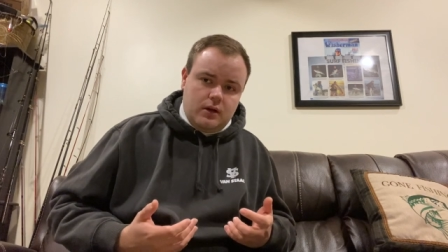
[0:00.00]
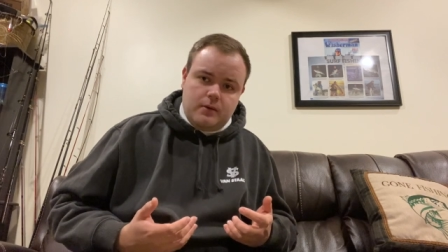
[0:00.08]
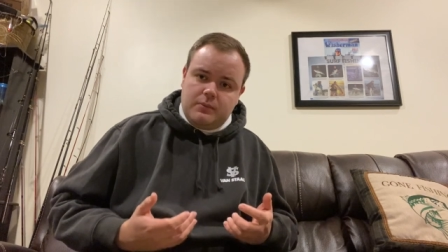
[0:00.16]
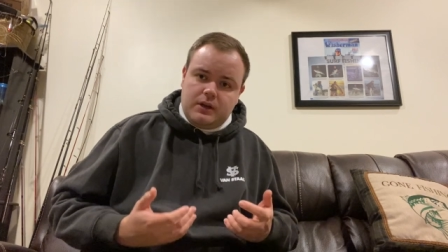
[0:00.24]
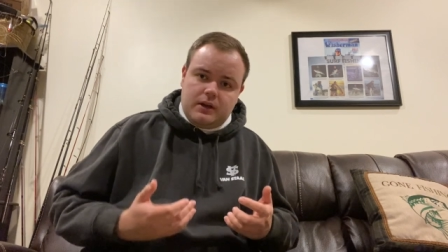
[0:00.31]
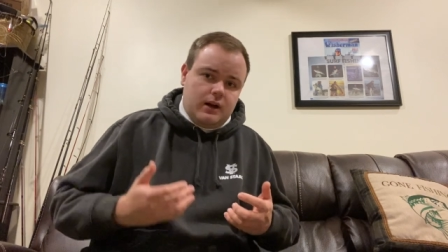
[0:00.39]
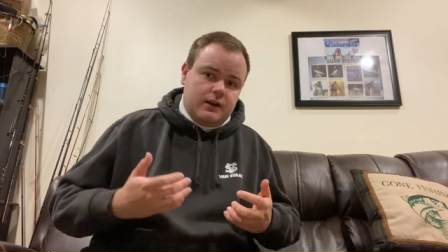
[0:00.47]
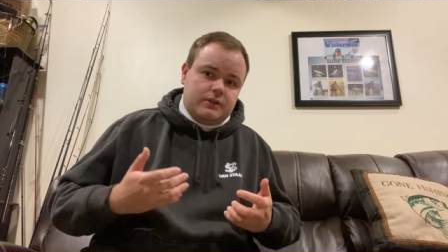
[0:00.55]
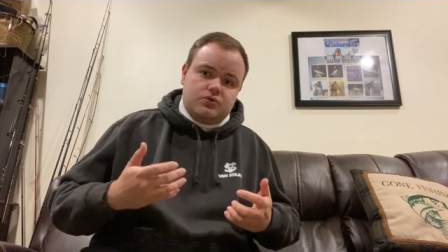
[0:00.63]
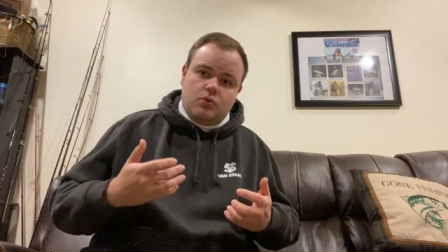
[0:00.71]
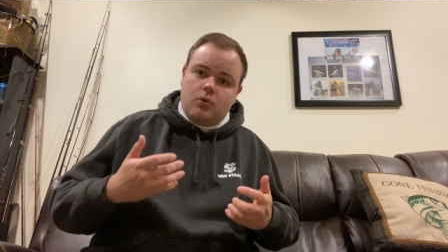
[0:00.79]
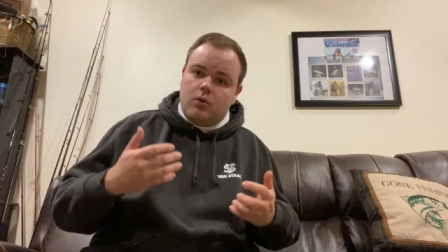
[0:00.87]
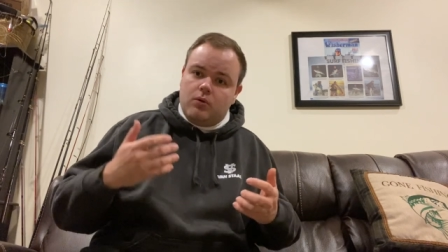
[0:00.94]
Because
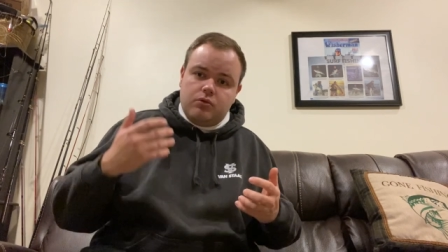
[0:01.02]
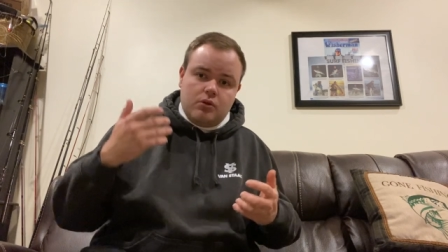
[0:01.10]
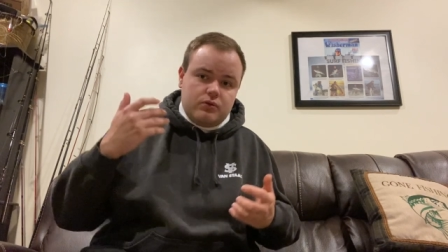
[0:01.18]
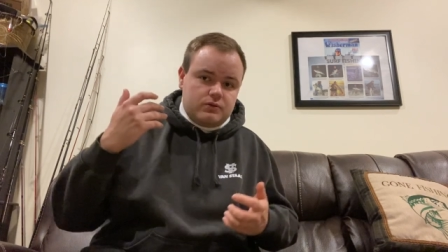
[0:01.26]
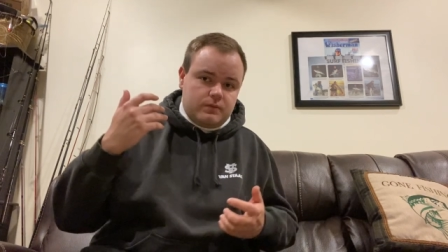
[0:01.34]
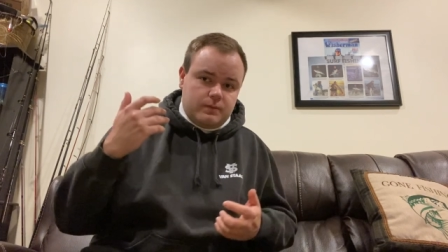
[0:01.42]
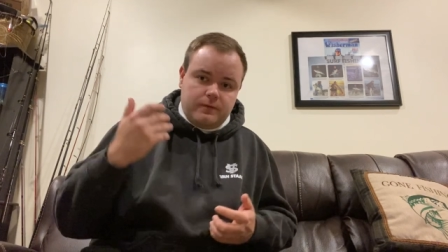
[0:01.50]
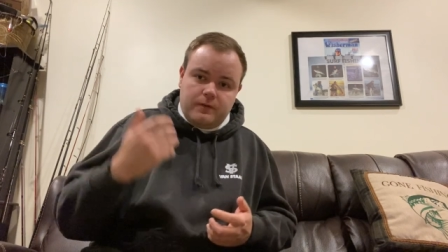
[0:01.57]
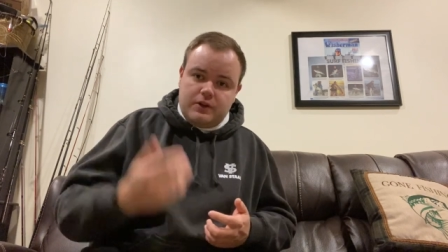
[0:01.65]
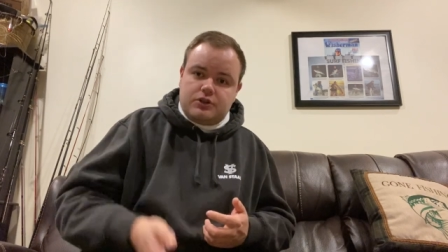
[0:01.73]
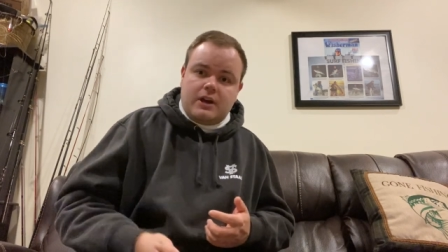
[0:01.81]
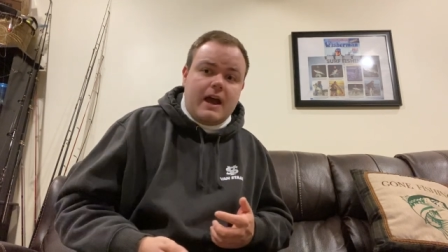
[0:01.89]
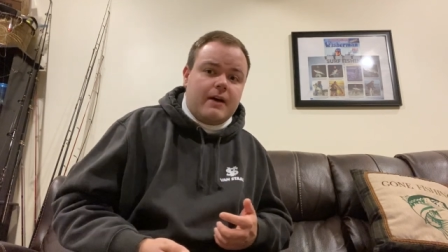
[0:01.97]
all those
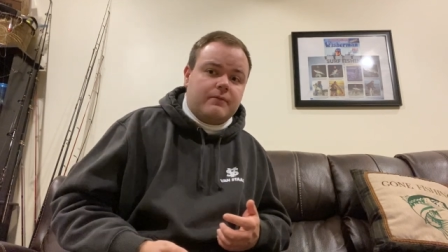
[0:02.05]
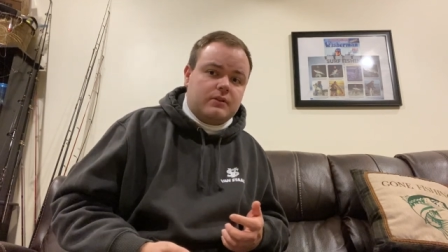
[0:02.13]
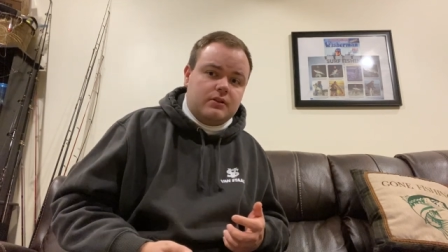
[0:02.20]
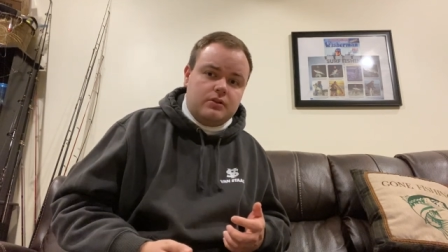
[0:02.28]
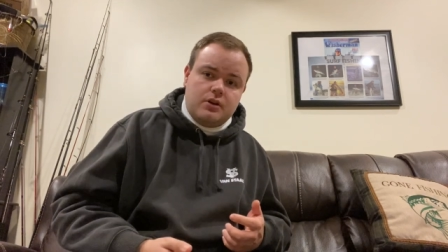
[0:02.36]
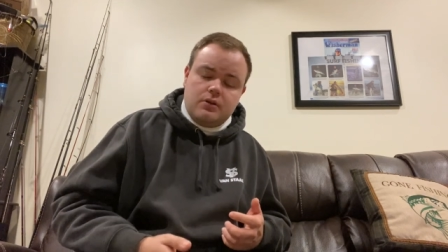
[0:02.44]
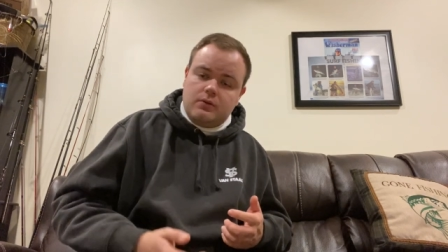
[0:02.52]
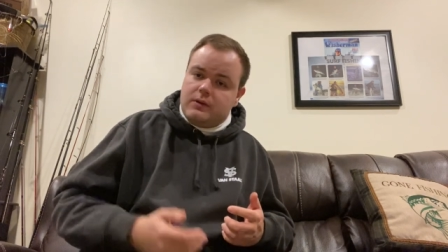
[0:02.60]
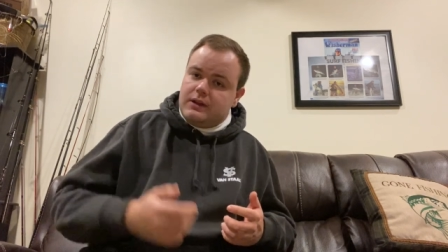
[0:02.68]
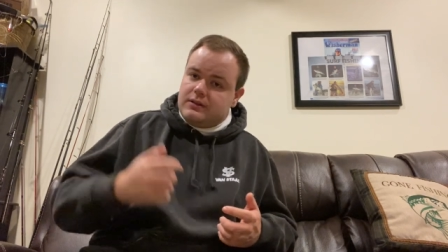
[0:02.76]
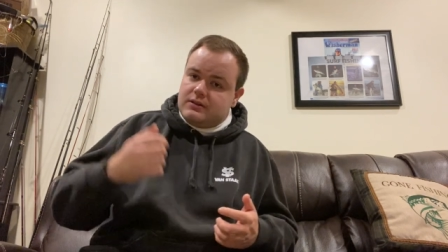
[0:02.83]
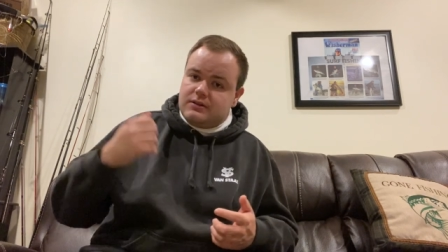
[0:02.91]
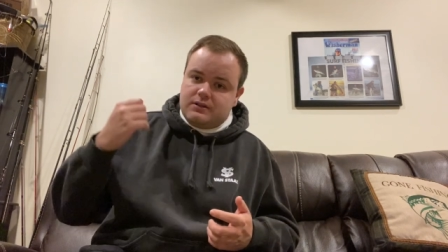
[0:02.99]
fish have to do
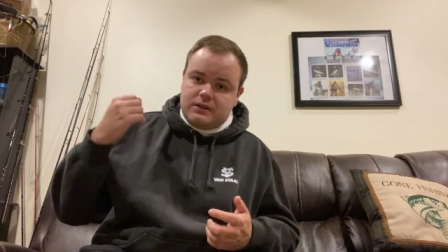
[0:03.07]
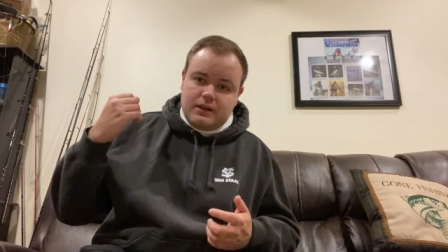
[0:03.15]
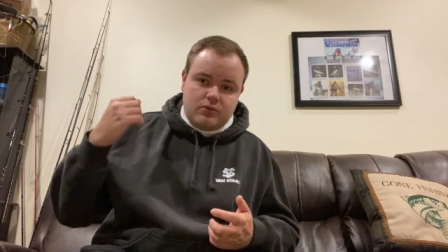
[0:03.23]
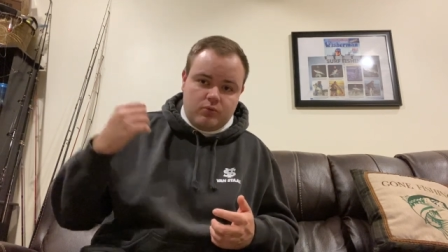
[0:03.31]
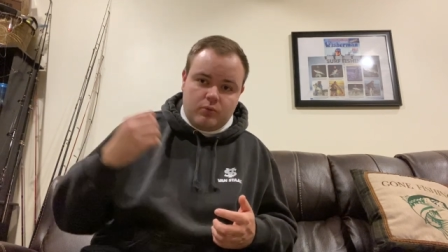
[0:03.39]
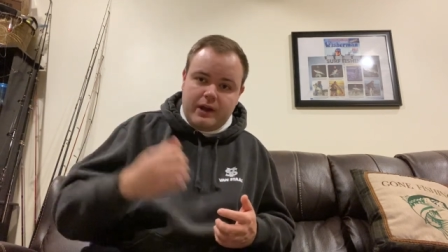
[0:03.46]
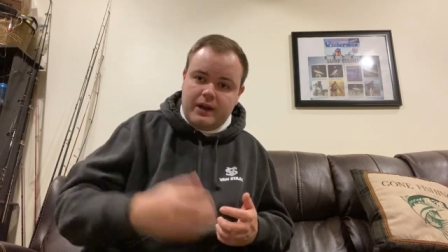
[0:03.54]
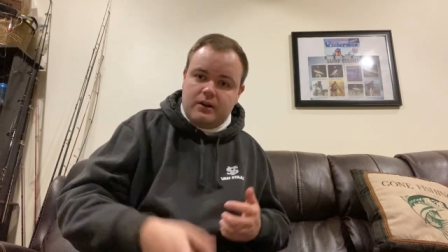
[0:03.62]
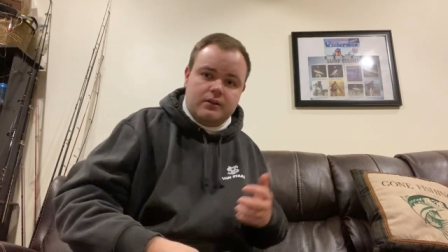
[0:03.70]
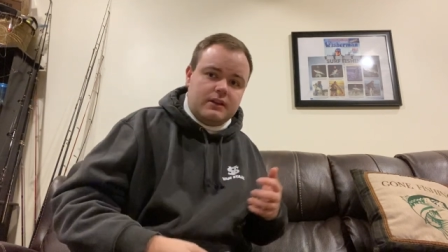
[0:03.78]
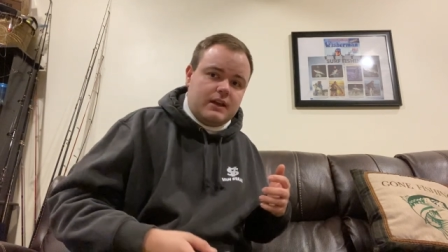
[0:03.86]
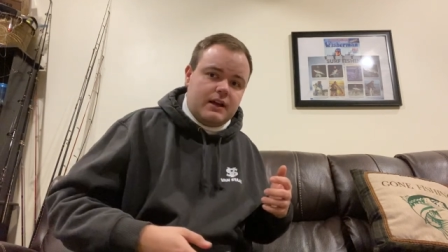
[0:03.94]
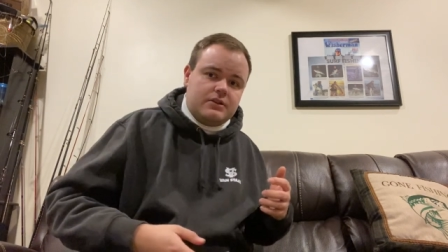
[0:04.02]
is sit right on
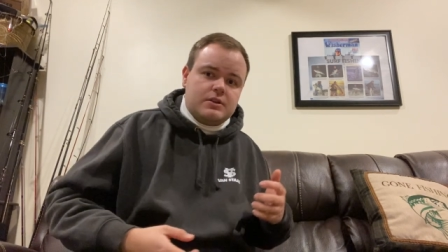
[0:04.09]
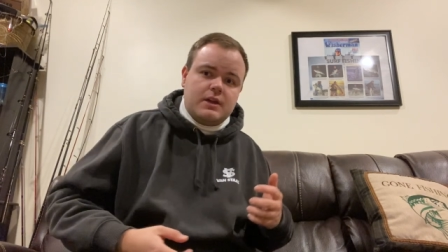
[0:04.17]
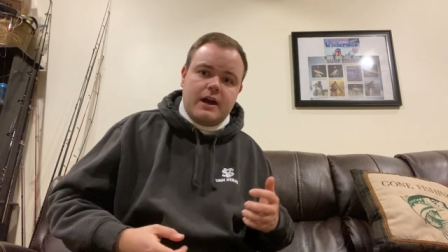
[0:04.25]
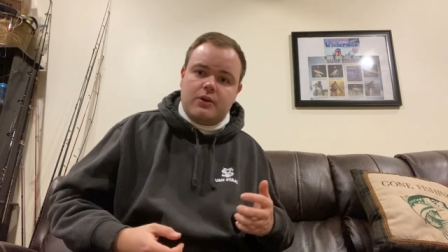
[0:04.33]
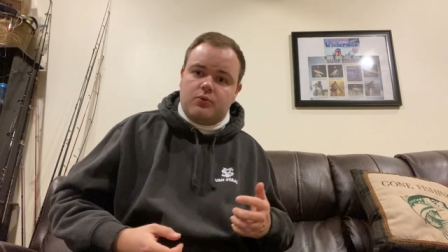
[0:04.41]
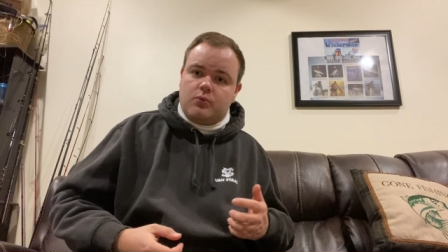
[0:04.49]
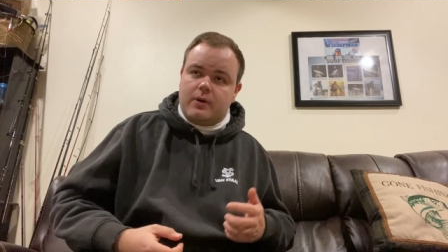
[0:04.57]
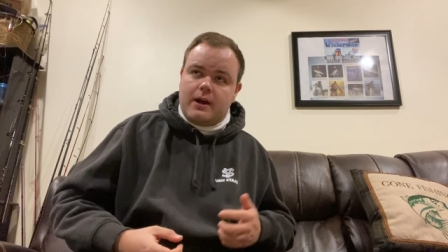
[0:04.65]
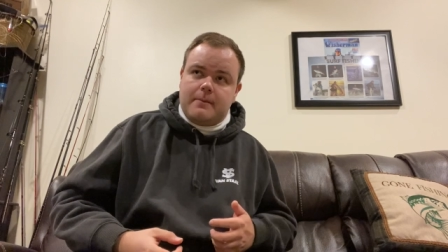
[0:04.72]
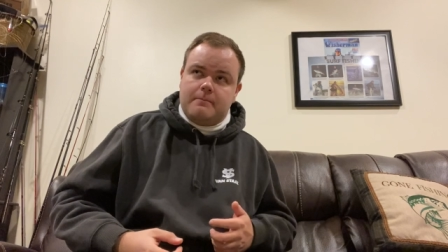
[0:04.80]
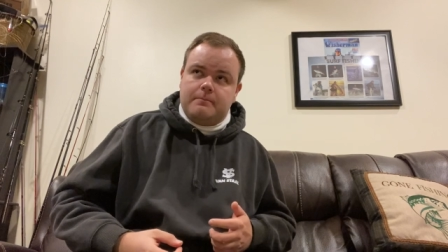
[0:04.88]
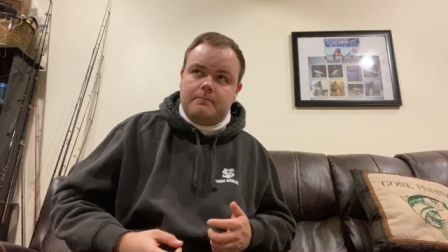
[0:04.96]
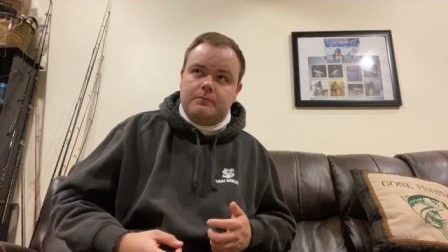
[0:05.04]
the edge of that rip